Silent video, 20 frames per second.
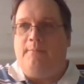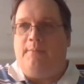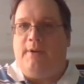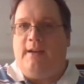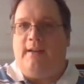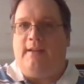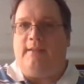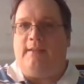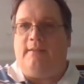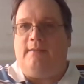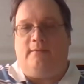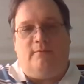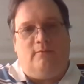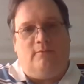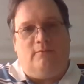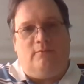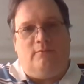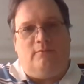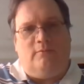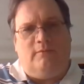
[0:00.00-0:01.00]
but
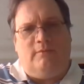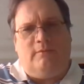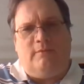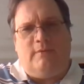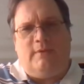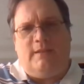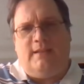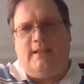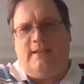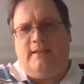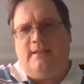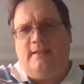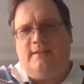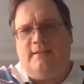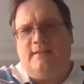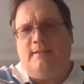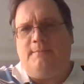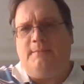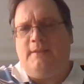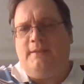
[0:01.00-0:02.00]
that
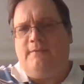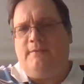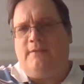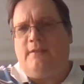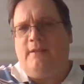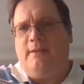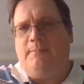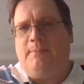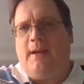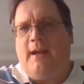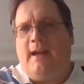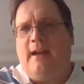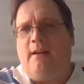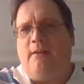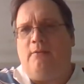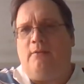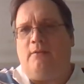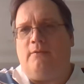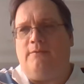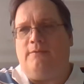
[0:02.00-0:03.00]
does something very
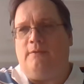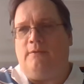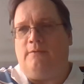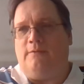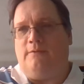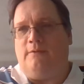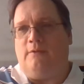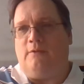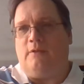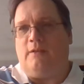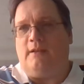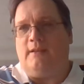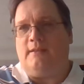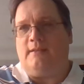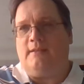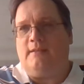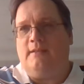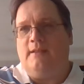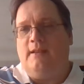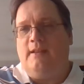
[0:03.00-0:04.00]
powerful for
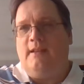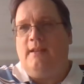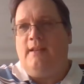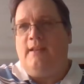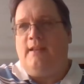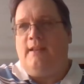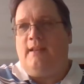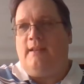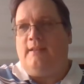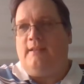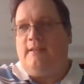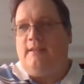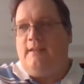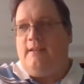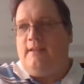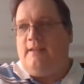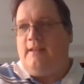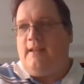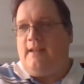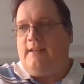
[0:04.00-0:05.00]
us.
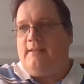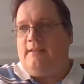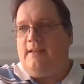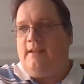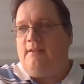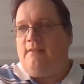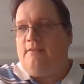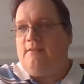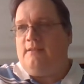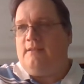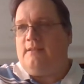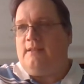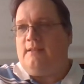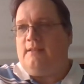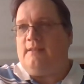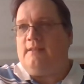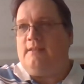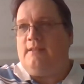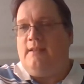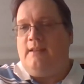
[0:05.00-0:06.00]
That tells
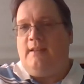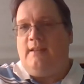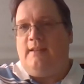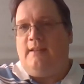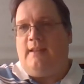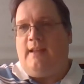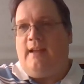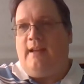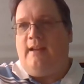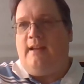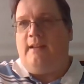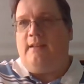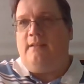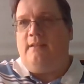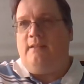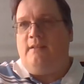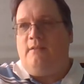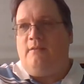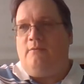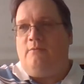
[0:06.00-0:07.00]
us
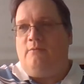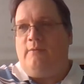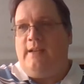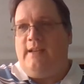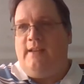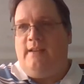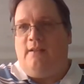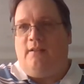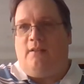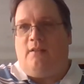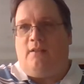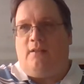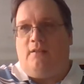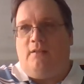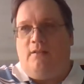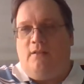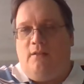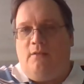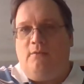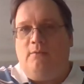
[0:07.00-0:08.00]
that we are
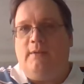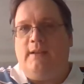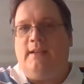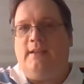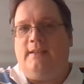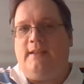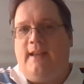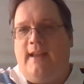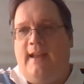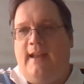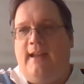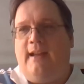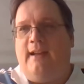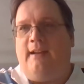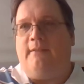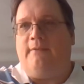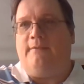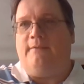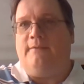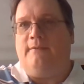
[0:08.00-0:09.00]
going to
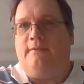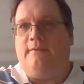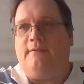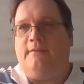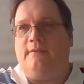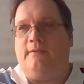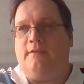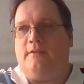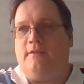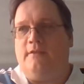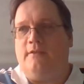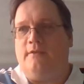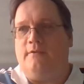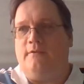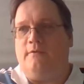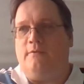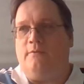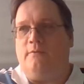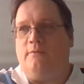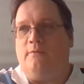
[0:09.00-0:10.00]
have
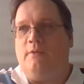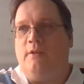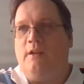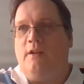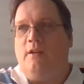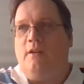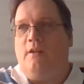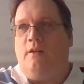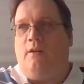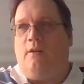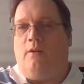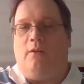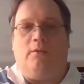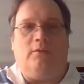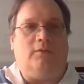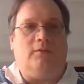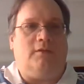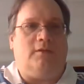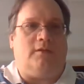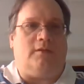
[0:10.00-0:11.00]
to
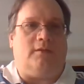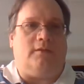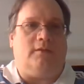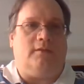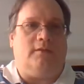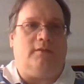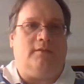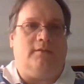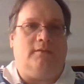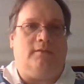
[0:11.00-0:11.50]
alter